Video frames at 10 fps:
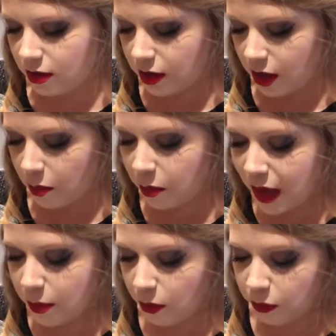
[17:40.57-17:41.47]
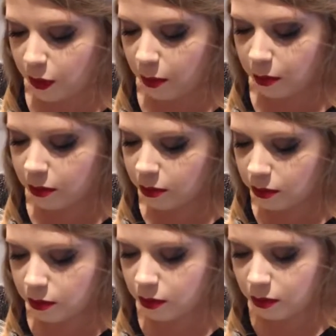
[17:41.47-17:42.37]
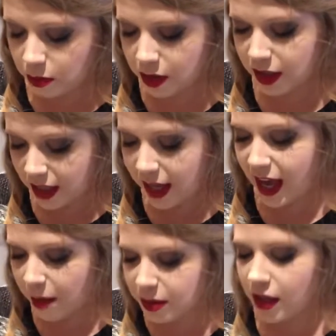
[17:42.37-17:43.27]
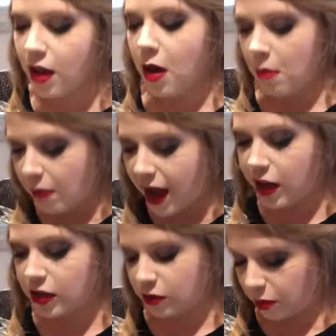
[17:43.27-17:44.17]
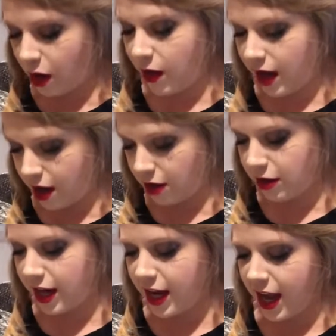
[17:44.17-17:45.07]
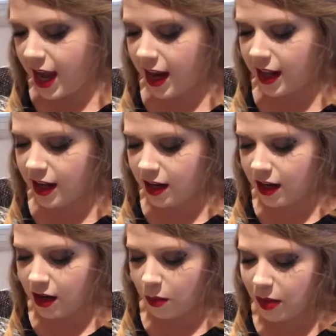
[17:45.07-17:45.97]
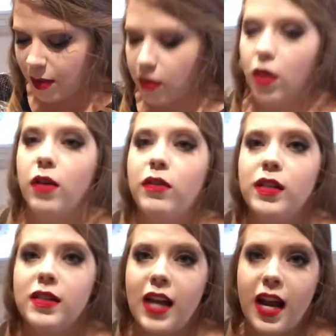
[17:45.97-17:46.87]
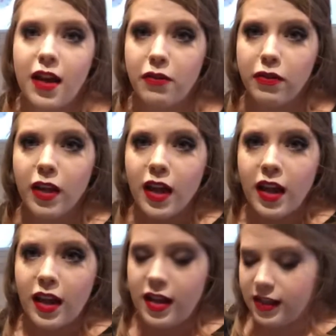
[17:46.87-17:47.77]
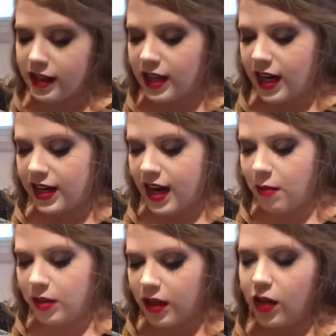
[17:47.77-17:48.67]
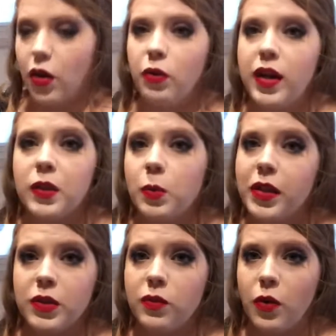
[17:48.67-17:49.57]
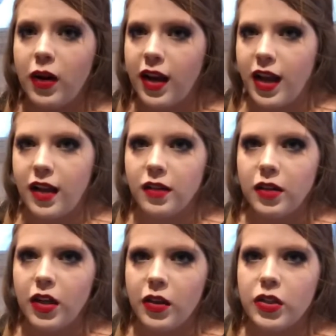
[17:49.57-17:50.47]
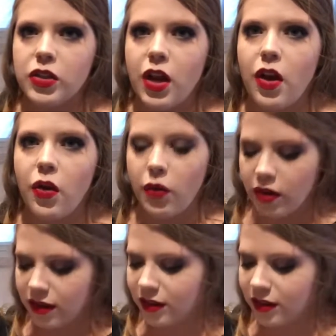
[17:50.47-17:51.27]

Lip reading: you know, people from, they kept miners from going hungry, and, you know, people all over the state have, as I said, adapted their own recipes for it. And, you know, there's no